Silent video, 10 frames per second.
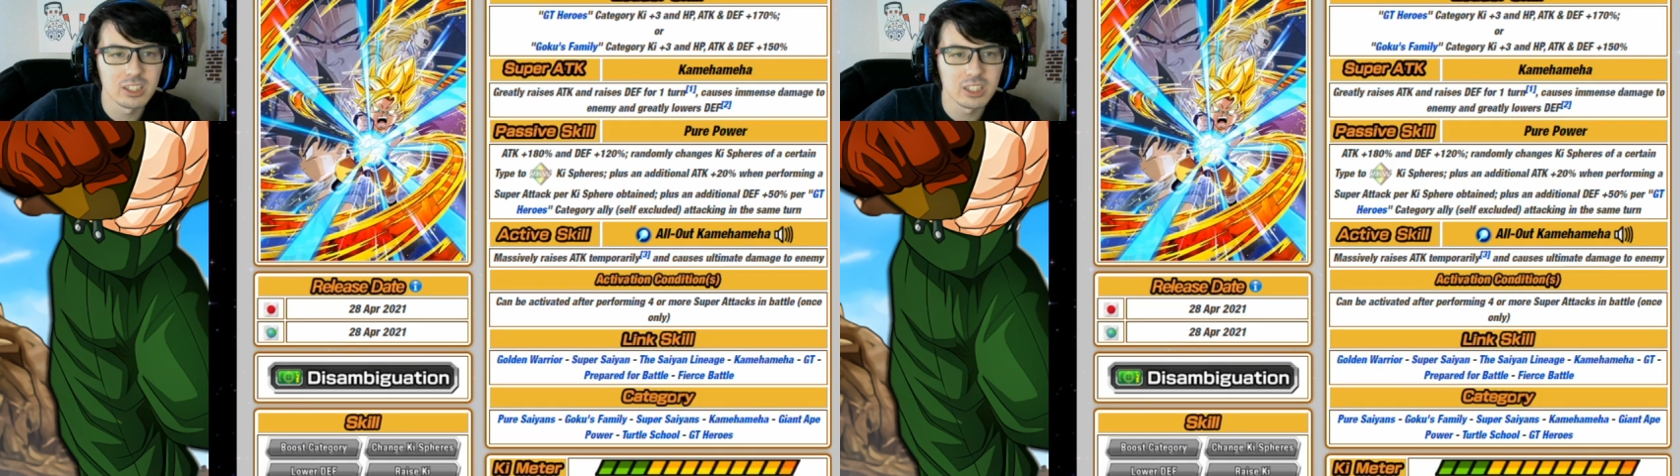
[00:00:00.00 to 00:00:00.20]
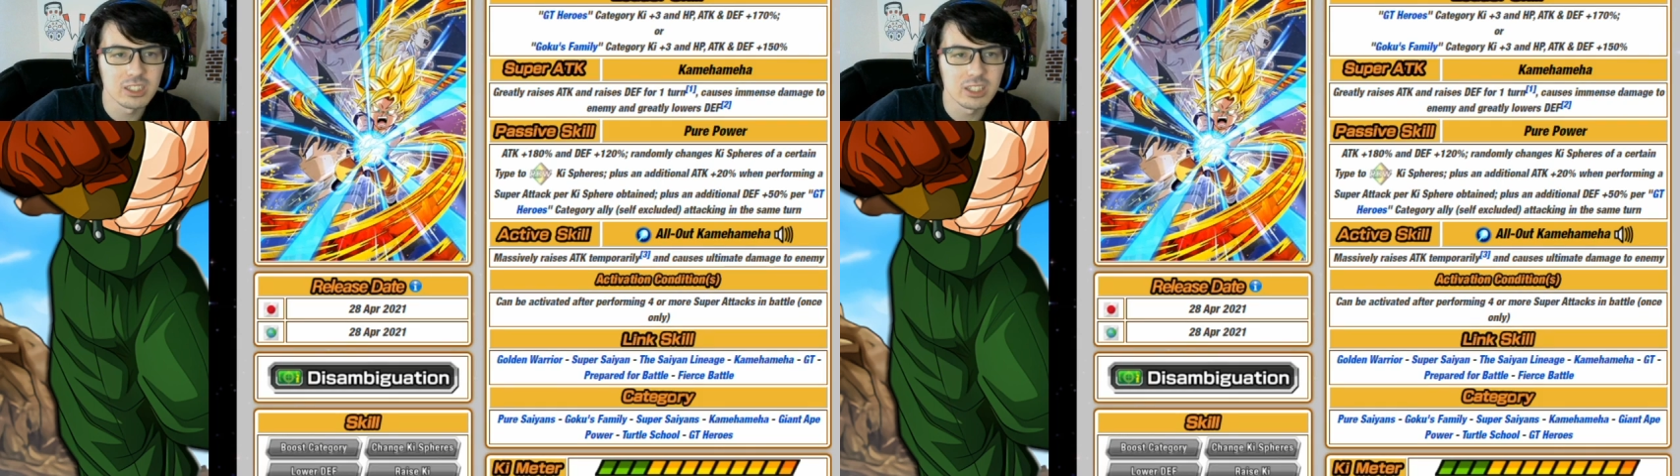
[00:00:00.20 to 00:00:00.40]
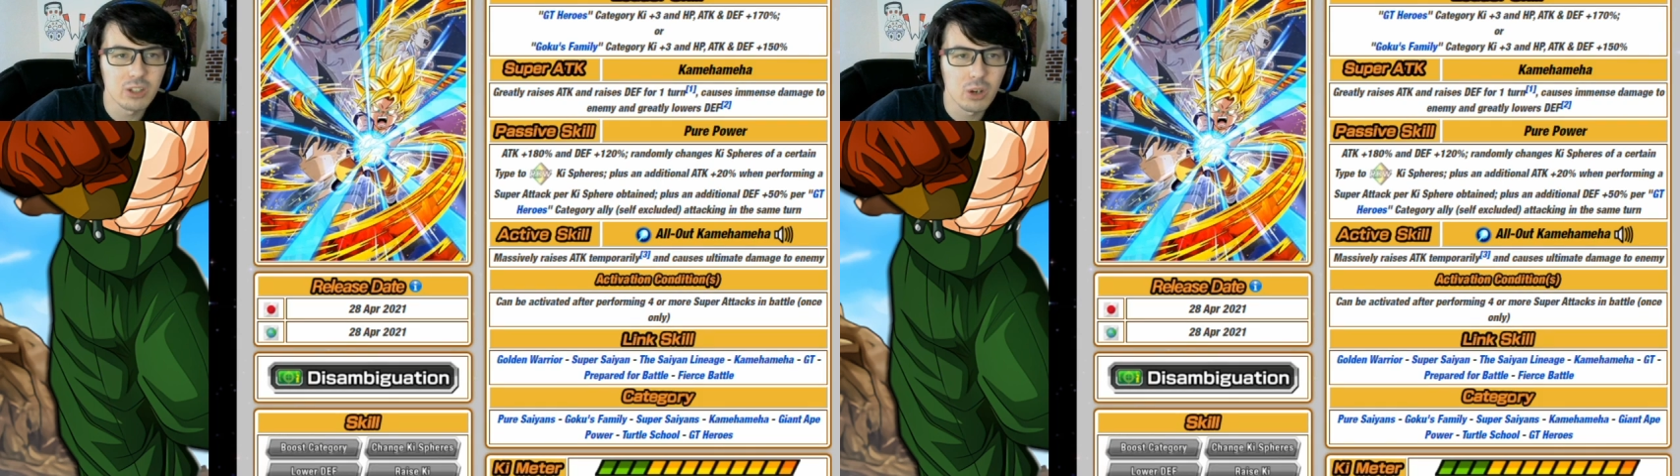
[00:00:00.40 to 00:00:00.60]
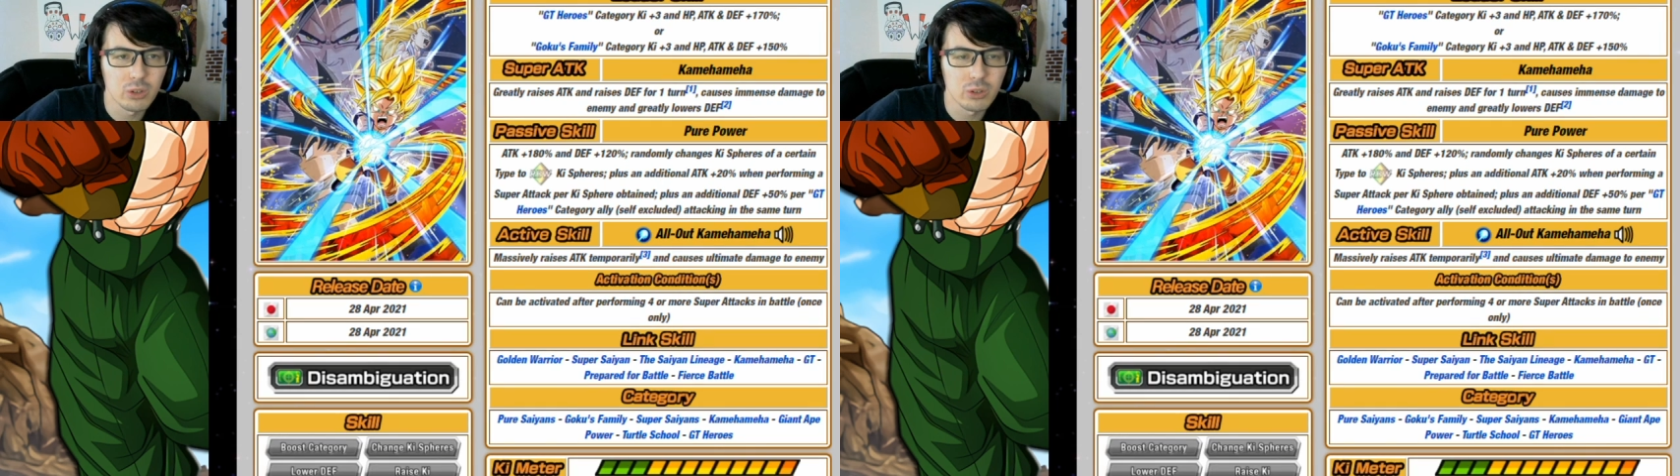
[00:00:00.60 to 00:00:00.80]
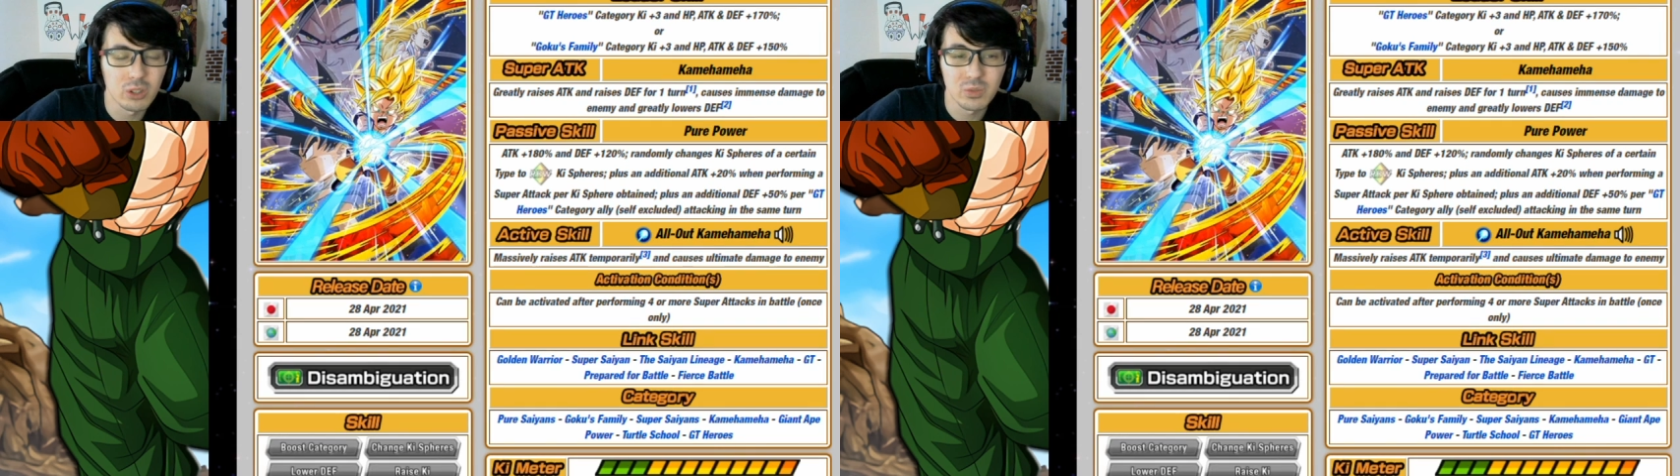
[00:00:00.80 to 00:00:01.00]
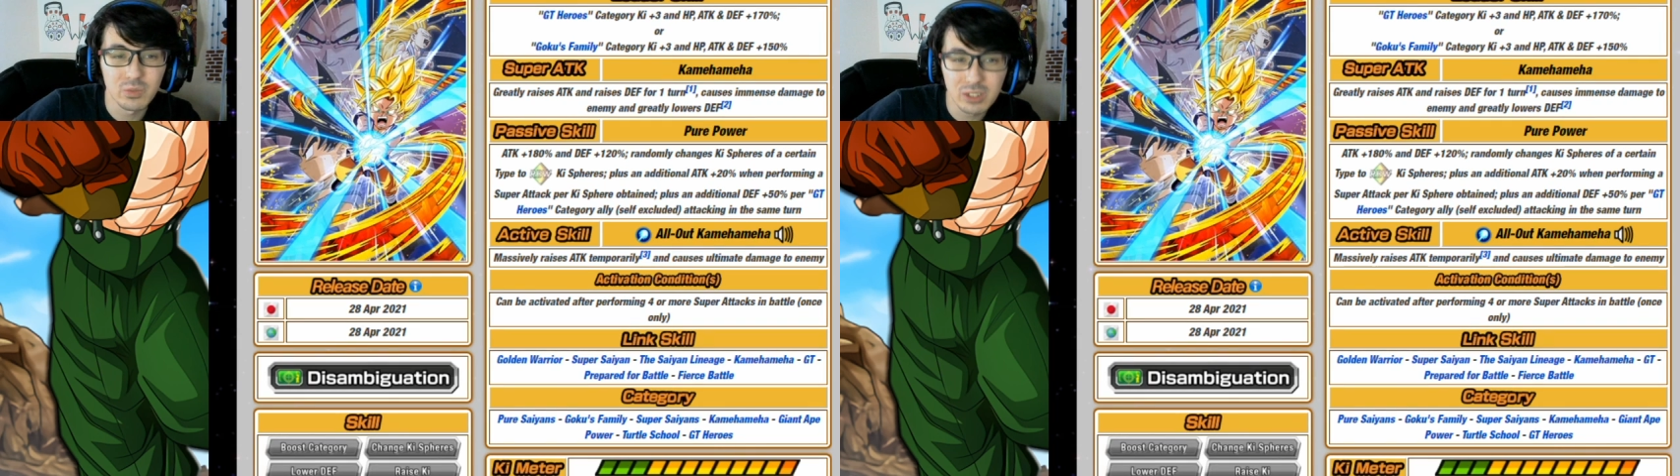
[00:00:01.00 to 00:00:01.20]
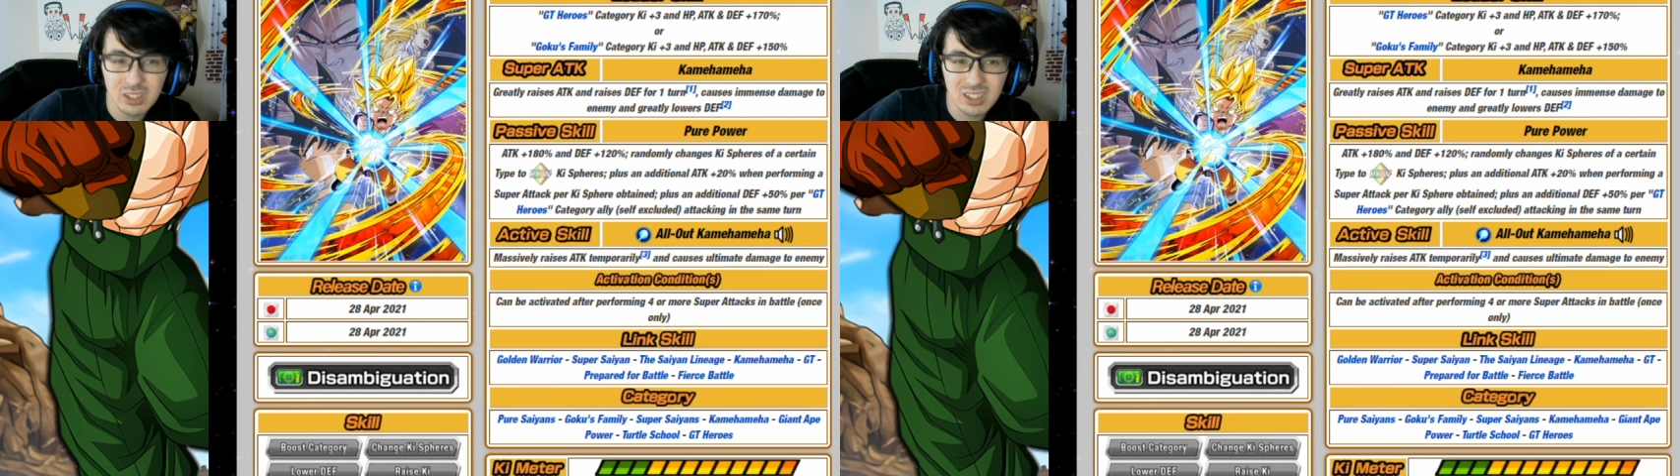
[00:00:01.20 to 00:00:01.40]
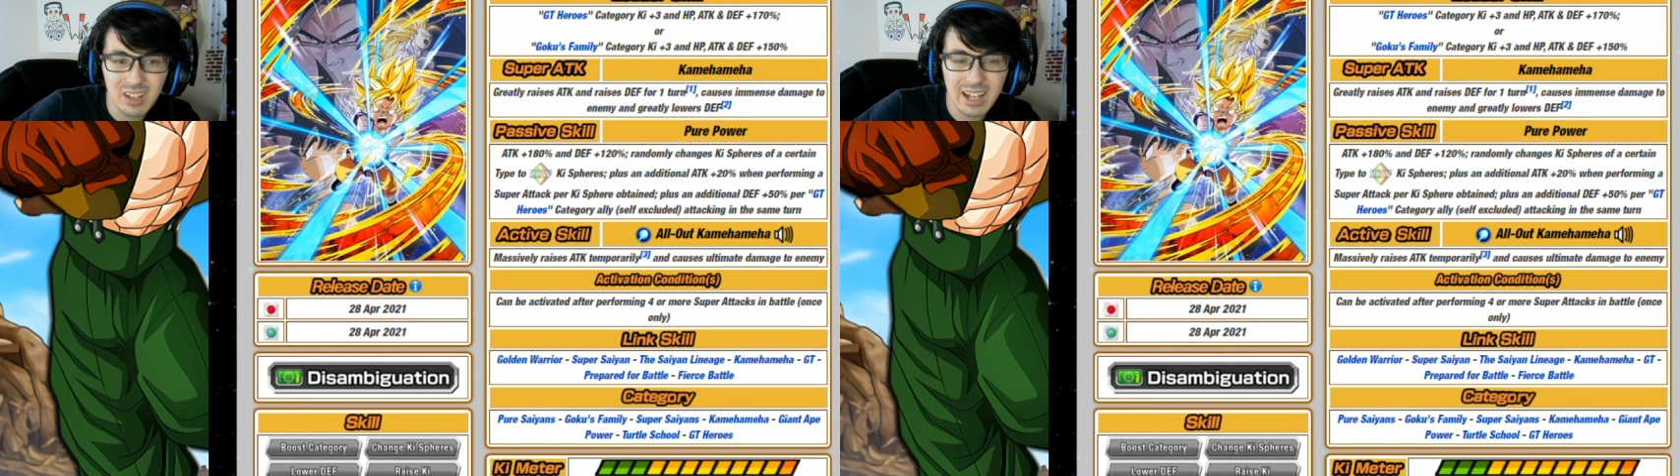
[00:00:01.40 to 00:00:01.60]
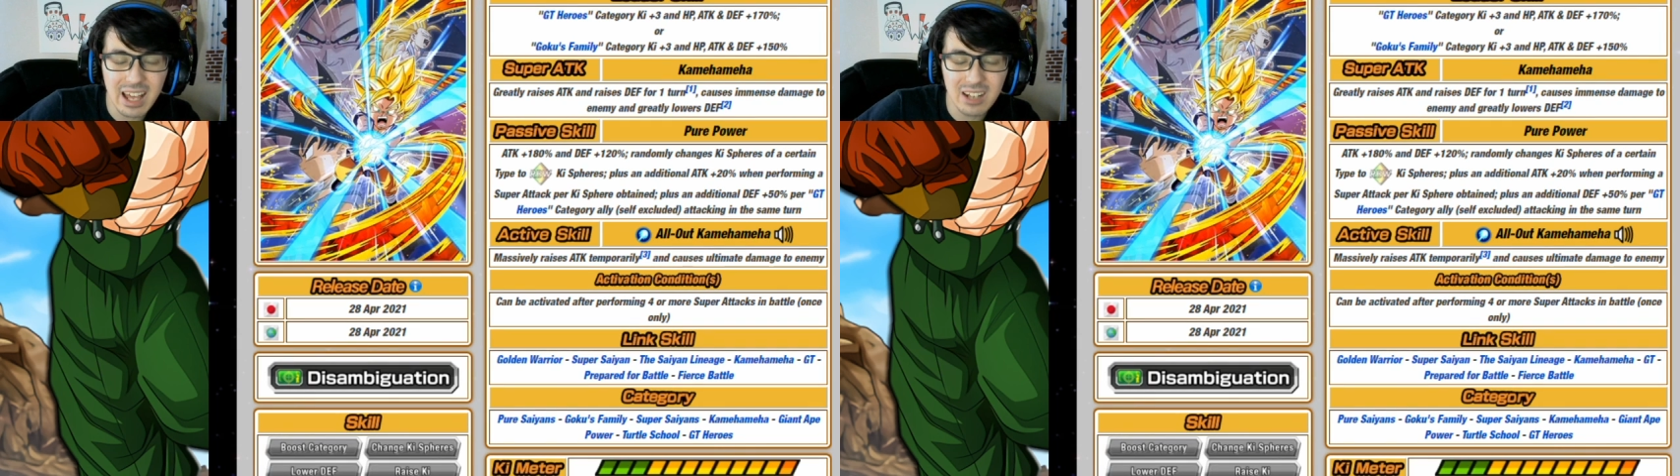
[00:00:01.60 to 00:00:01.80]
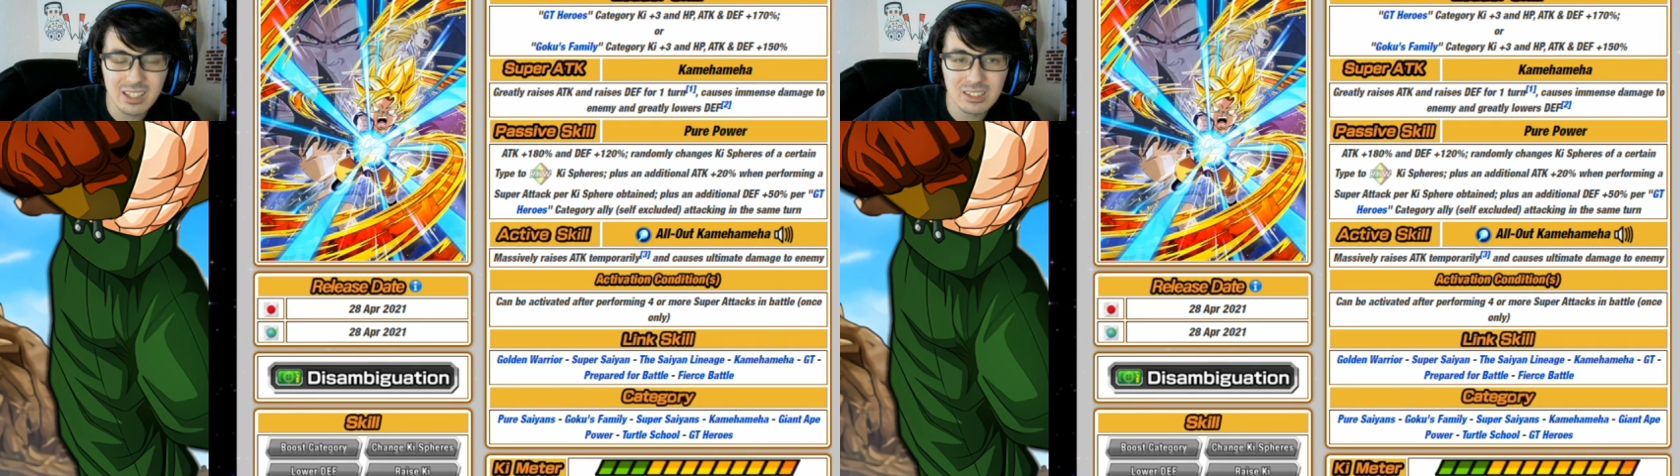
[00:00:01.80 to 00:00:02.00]
GT Goku goes first slot
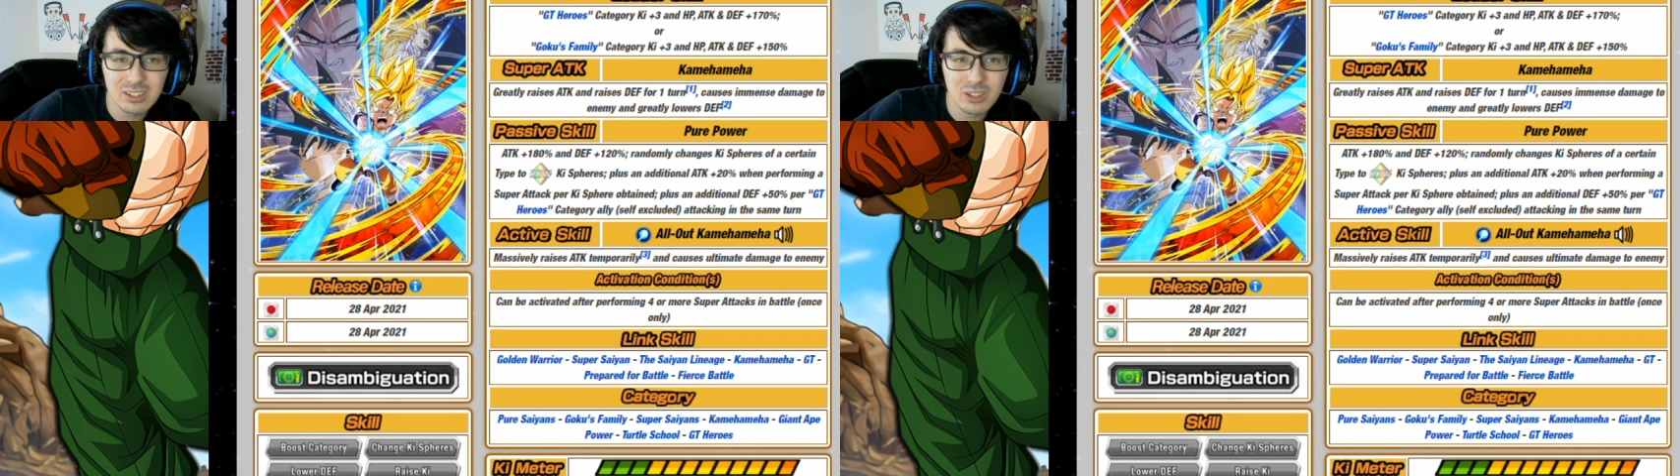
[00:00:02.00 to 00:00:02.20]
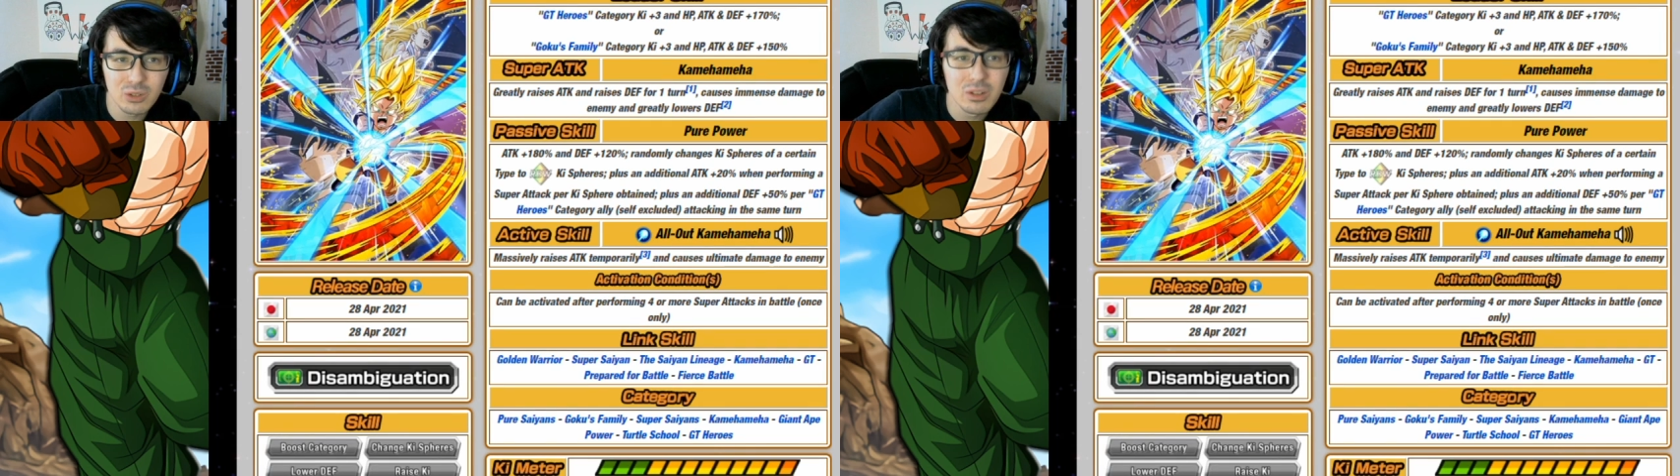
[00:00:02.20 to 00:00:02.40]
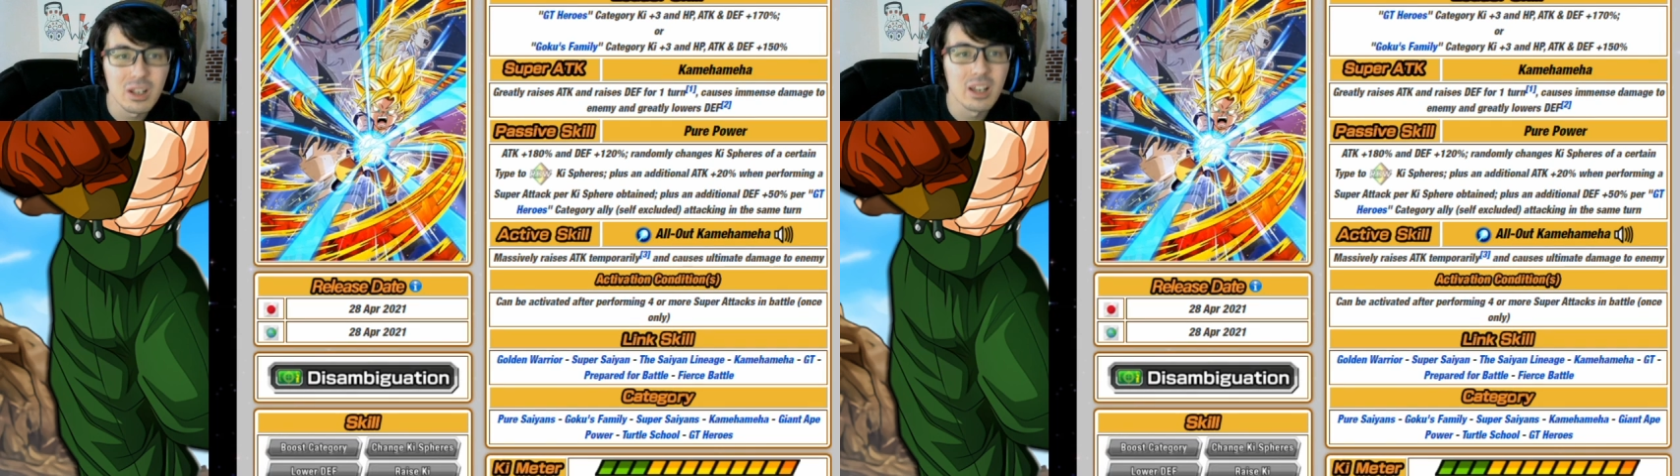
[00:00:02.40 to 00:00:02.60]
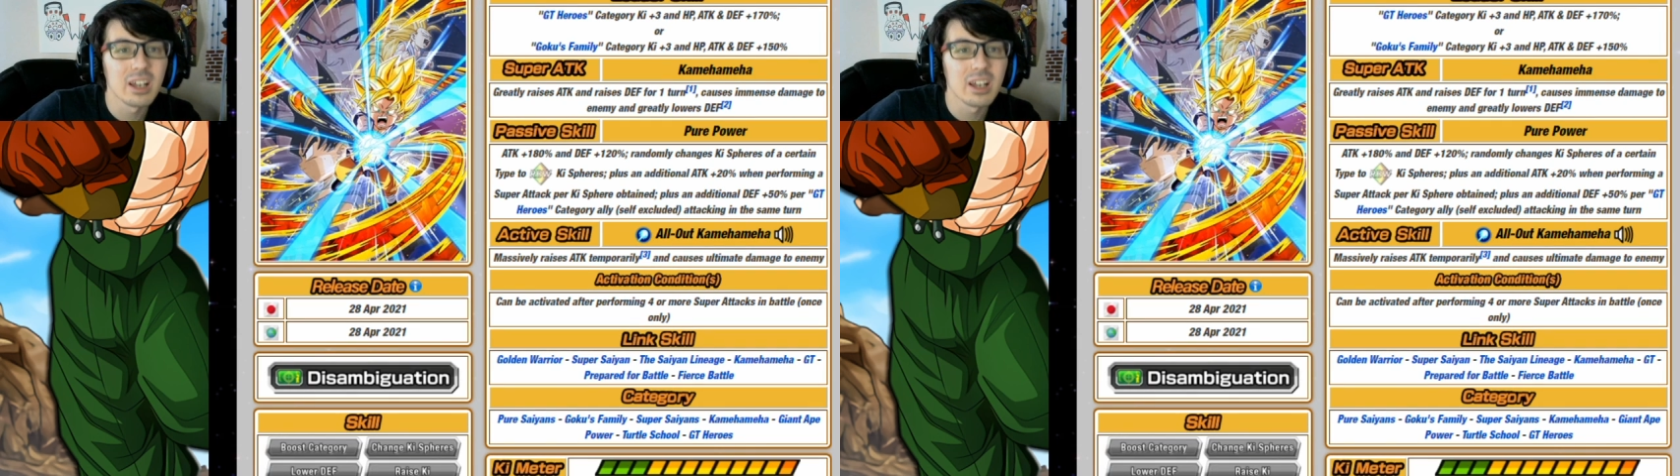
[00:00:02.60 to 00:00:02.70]
out of these two.